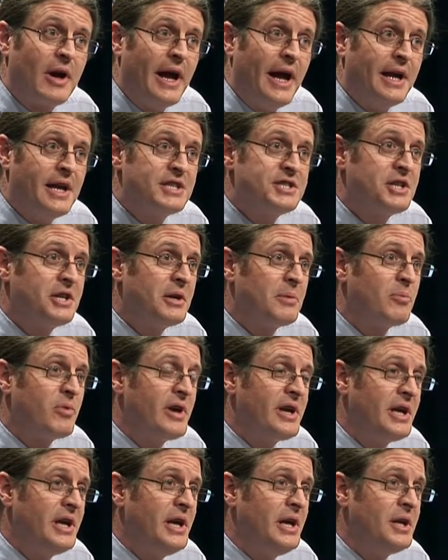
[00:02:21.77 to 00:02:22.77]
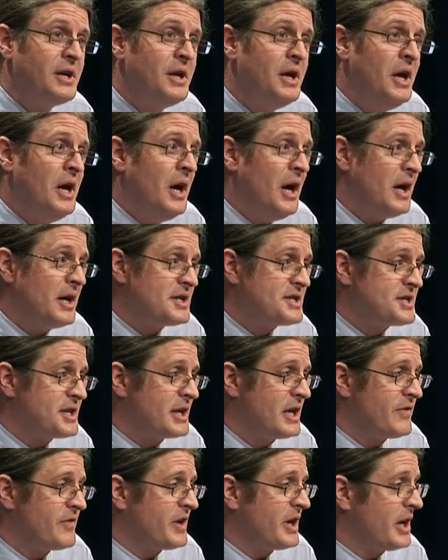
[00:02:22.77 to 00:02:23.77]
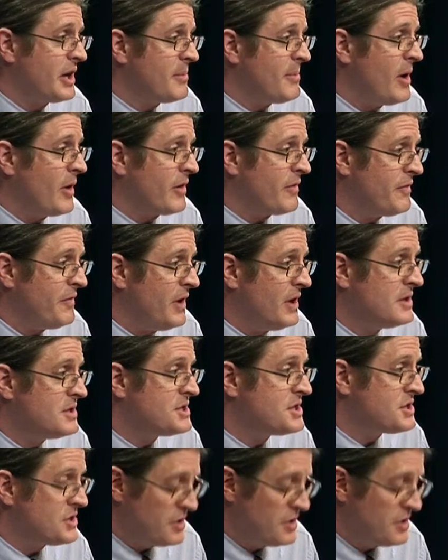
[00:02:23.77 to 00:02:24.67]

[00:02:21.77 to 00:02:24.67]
and it's going to bring in a significant amount of funds